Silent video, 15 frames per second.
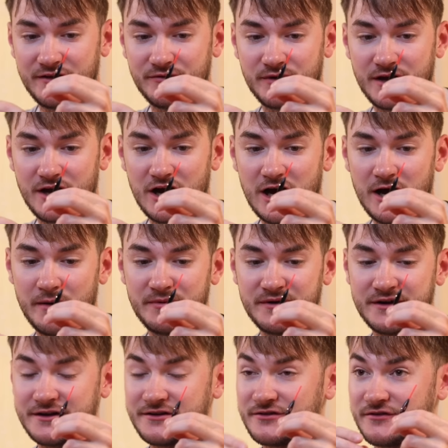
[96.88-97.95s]
things with
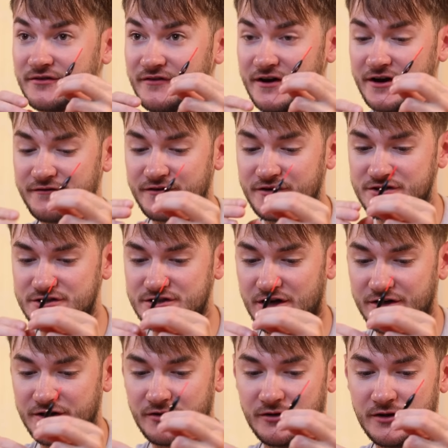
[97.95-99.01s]
carbon it's just a very
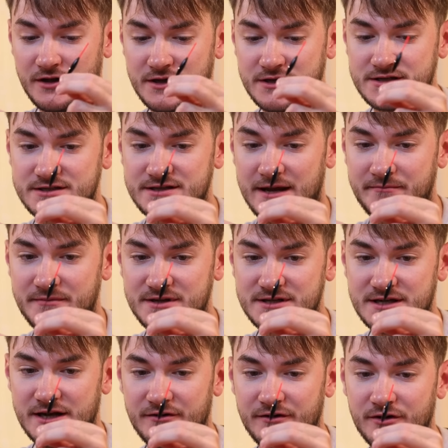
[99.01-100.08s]
versatile stem
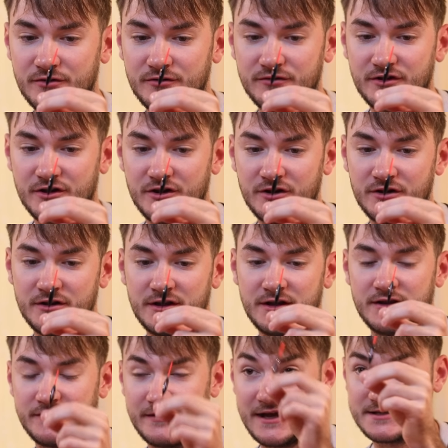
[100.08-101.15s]
material so
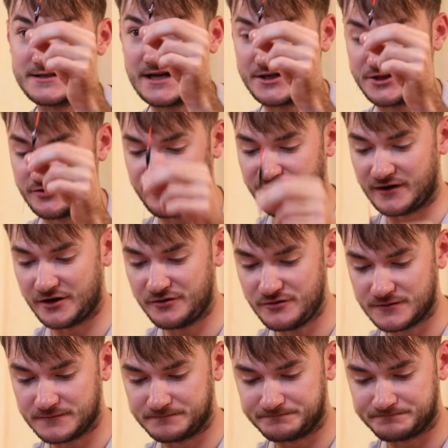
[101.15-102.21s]
that's the actual float.